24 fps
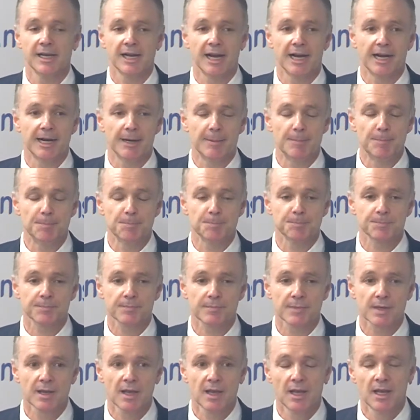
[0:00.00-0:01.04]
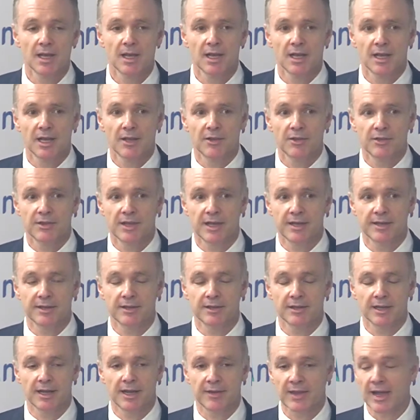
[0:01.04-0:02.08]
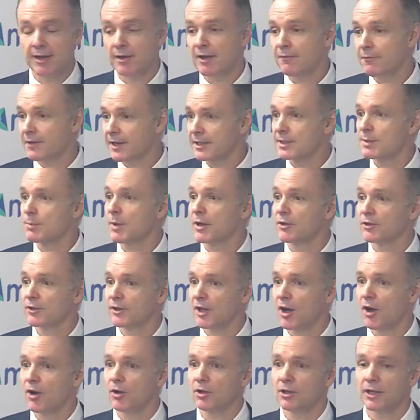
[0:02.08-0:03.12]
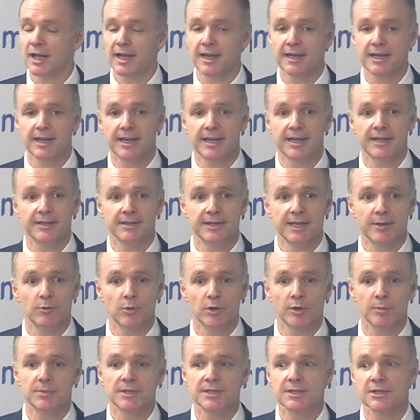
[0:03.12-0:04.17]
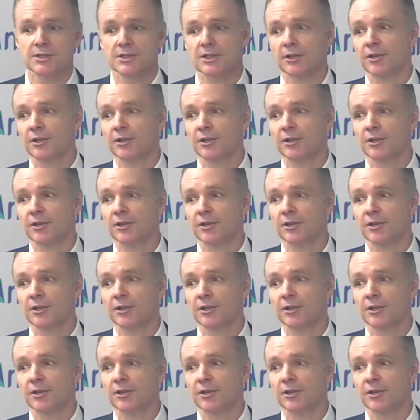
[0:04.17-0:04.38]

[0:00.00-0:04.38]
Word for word: Um, then, and that affects both coal and our network business.